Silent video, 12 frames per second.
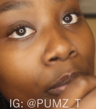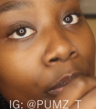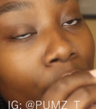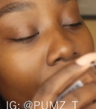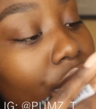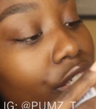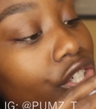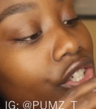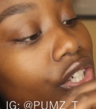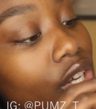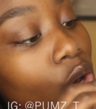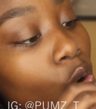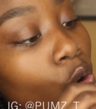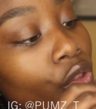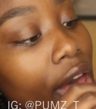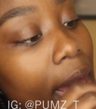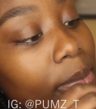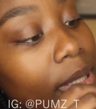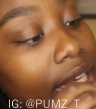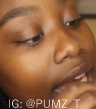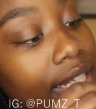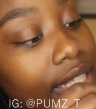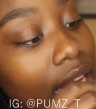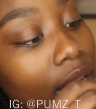brush or the
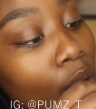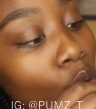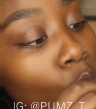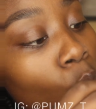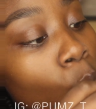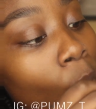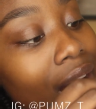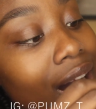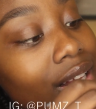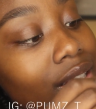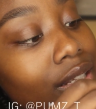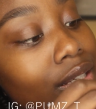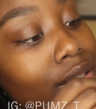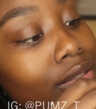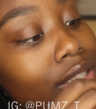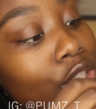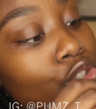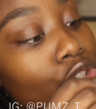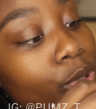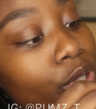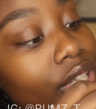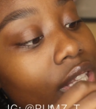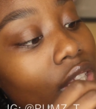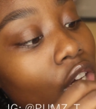applicator while
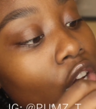distributing the